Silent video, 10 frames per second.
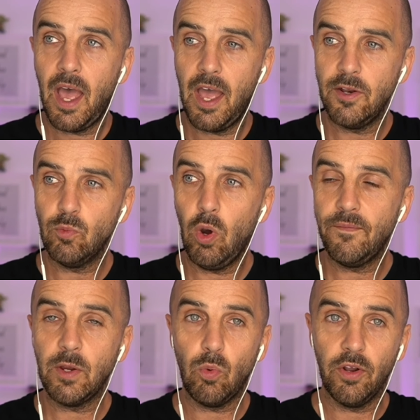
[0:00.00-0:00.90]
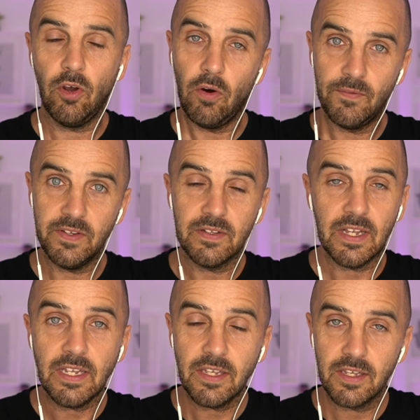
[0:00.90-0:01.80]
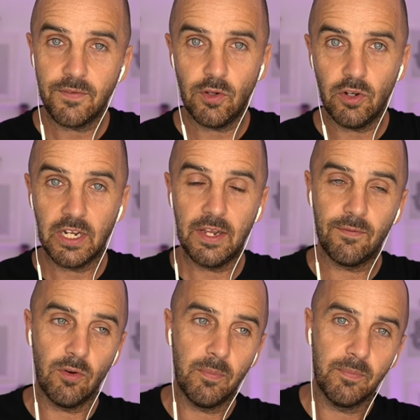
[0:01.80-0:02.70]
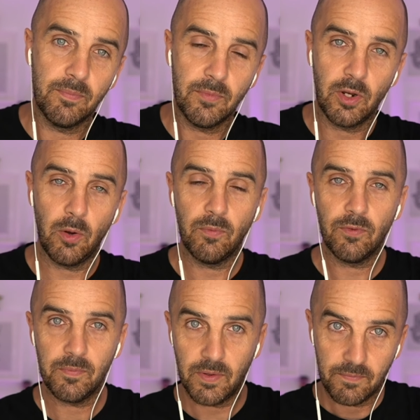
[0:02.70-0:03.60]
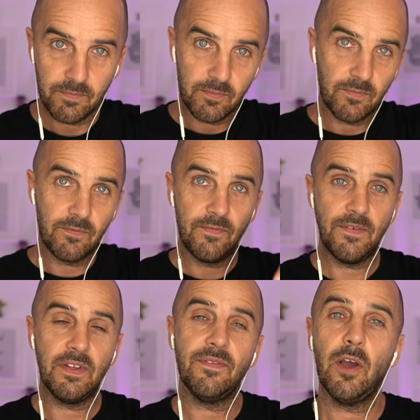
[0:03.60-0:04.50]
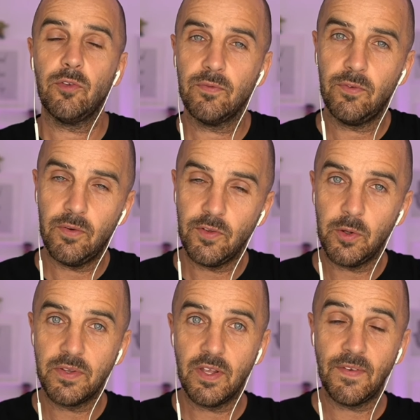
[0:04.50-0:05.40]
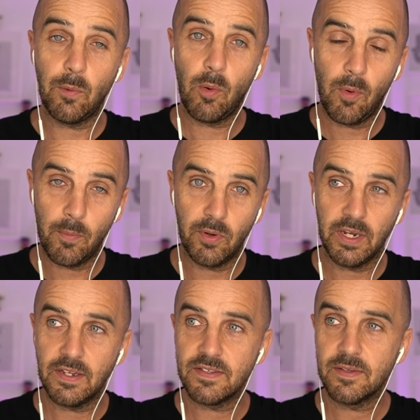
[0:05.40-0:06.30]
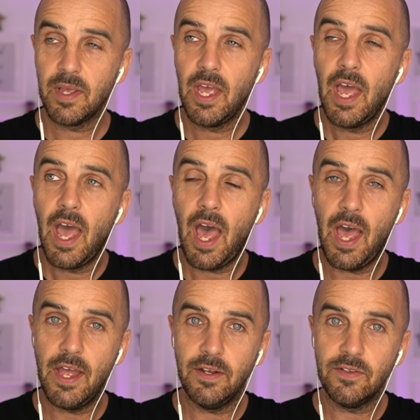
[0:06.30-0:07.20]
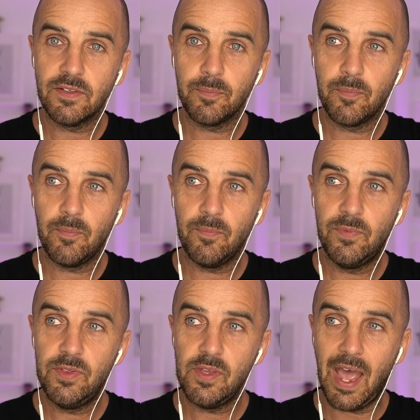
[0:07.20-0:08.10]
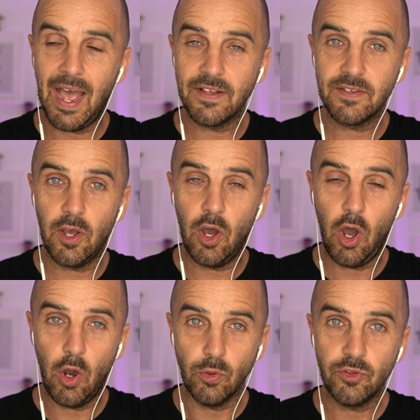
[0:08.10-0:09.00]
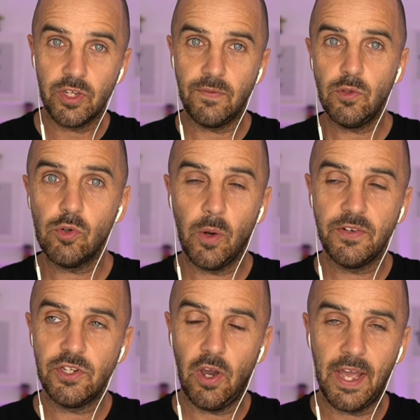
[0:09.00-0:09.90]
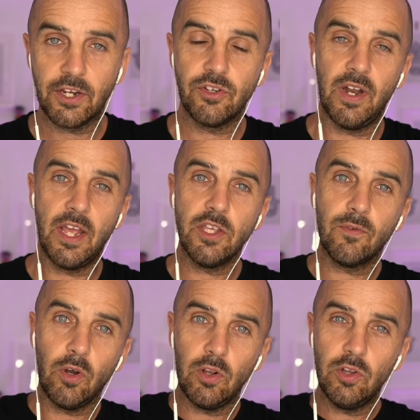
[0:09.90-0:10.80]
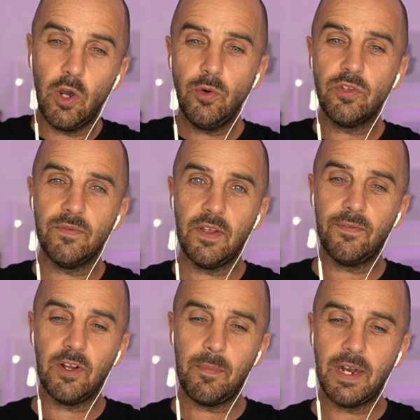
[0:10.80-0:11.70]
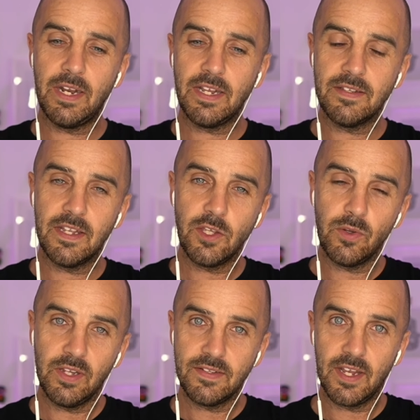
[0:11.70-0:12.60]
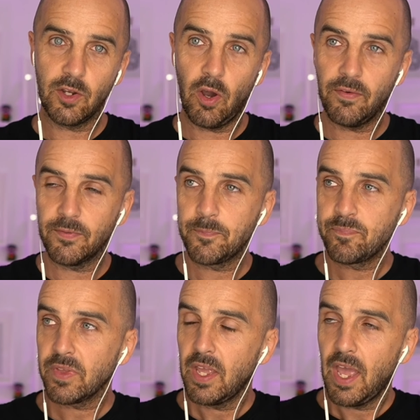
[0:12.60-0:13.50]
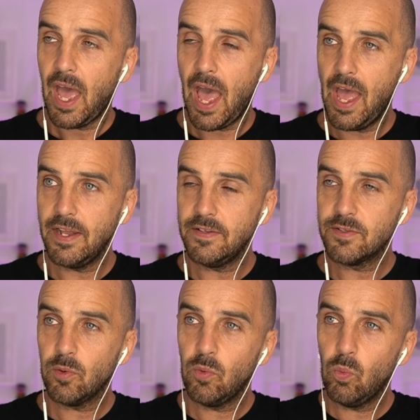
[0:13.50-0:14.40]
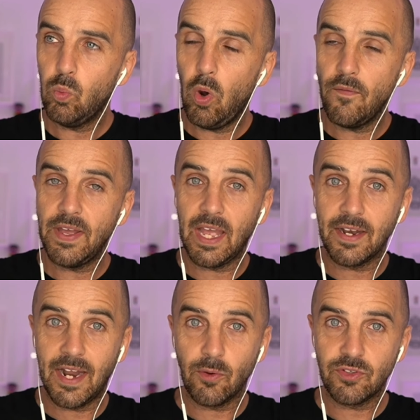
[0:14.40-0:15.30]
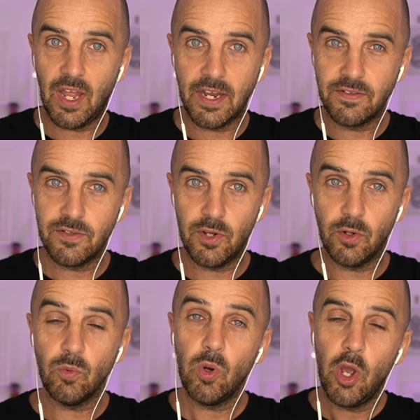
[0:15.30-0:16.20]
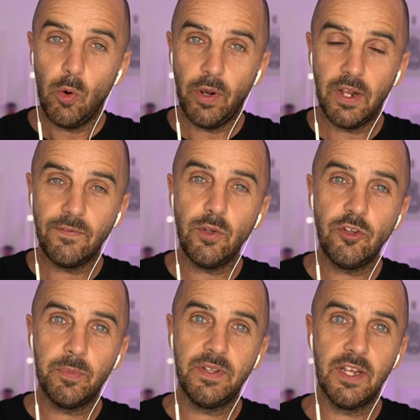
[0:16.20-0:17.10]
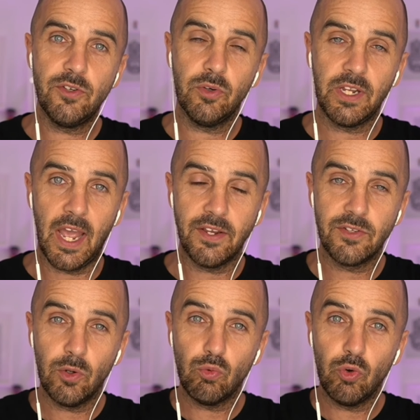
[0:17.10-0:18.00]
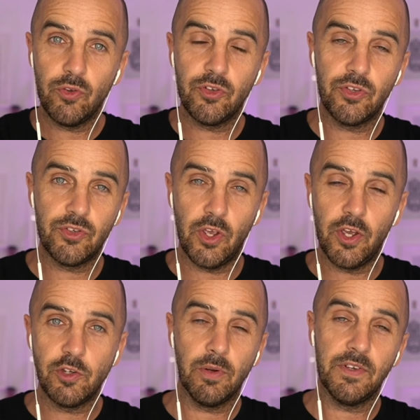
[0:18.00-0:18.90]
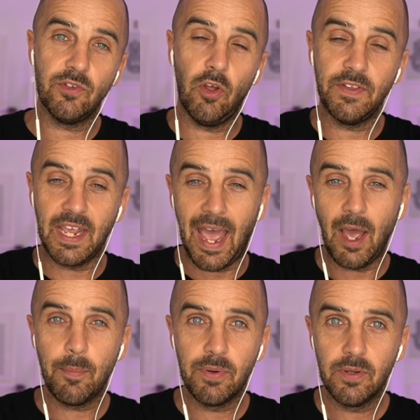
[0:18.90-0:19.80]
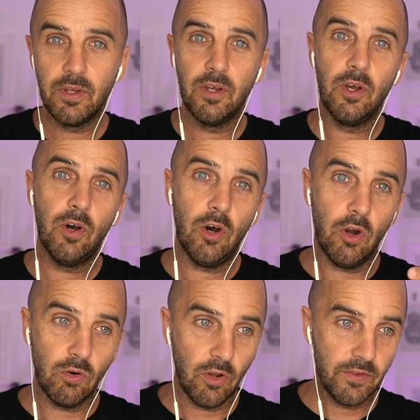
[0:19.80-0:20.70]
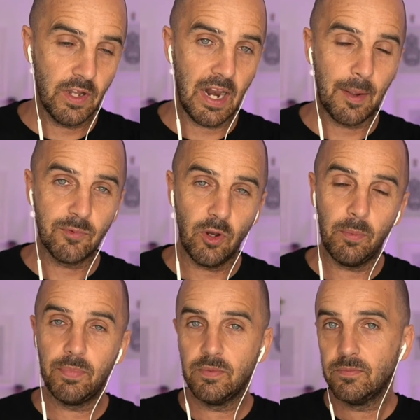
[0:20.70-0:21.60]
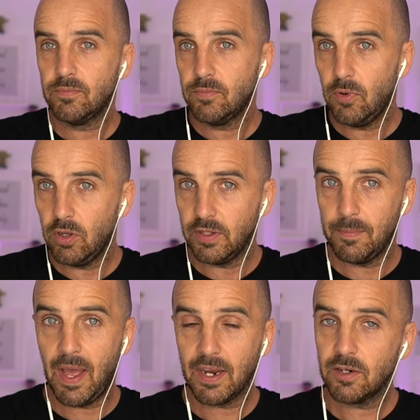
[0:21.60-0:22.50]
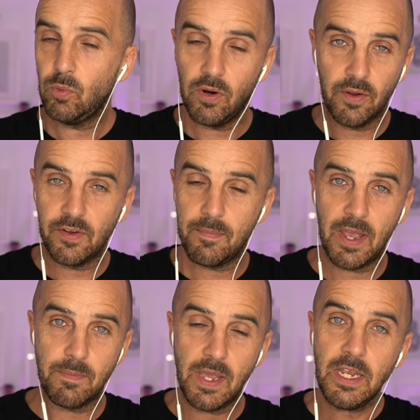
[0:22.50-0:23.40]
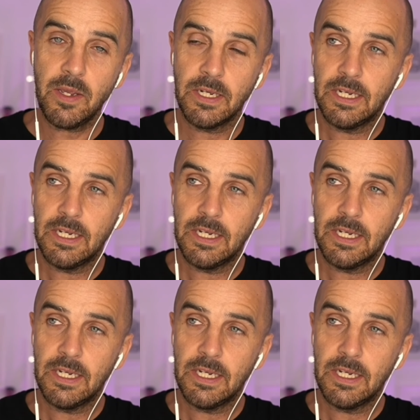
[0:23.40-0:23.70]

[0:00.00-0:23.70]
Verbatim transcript: and what they want, obviously, if you look at it from from a 50,000-foot view, is that they want more bookings. And as a host, if go into your Extranet, you've got loads of different amenities that you can tick off. And what they are now starting to do, when a future potential guest runs a search, whether it's on the app or on the laptop or the Mac, wherever it may be,